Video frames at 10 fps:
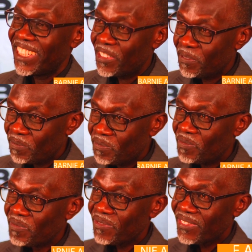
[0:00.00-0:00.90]
And we'll be there
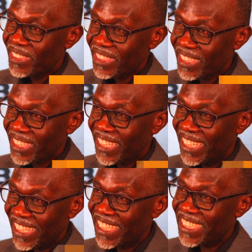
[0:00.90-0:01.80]
in the journey
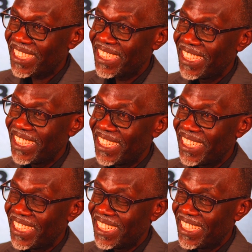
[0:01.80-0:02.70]
for as long as the
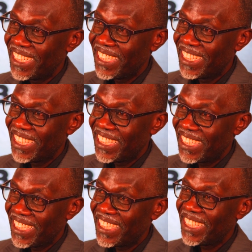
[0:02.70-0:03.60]
Lord will allow.